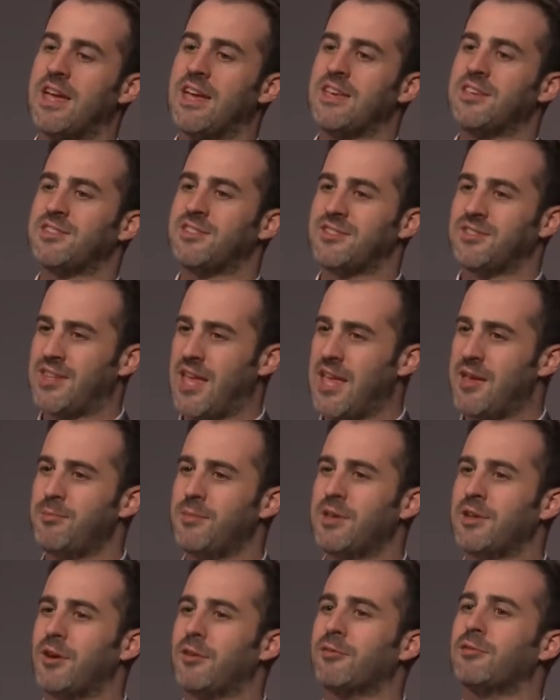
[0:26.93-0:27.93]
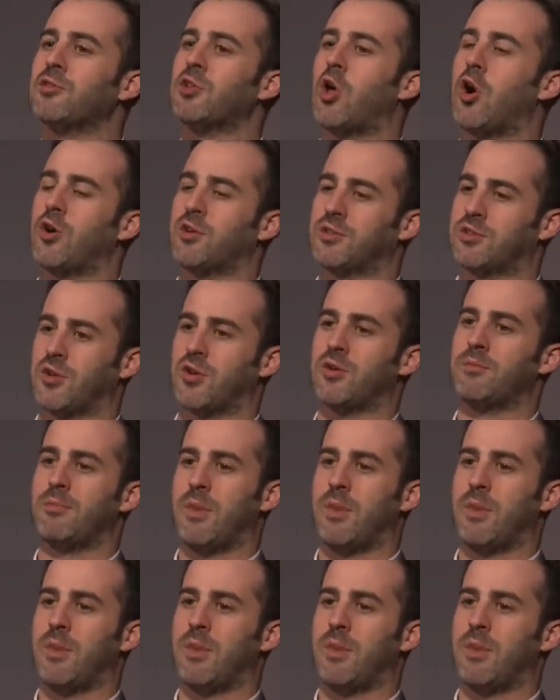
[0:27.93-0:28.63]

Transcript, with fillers: statement of long term